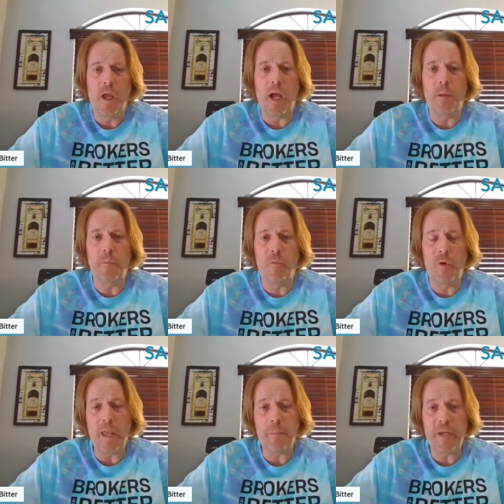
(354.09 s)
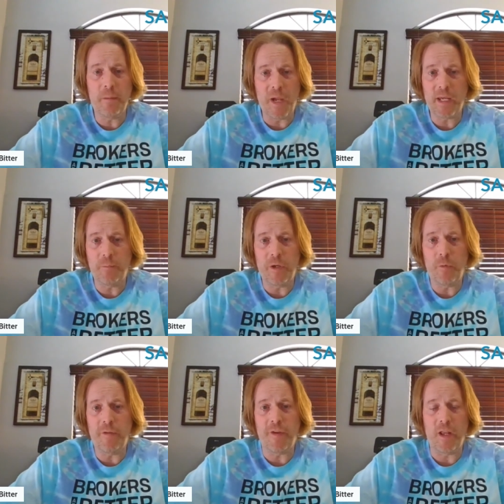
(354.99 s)
um, where that PMI can be
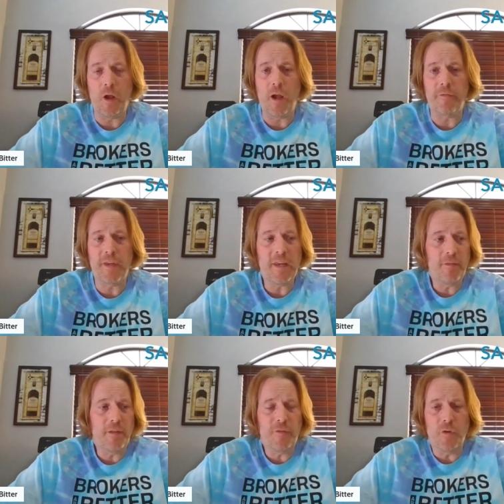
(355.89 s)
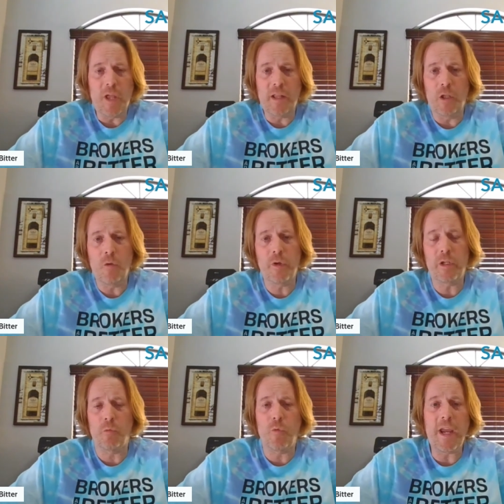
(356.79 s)
refied off, even if you're not lowering
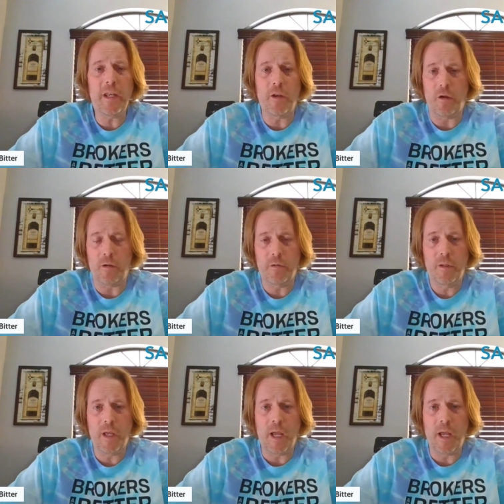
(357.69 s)
the rate at all.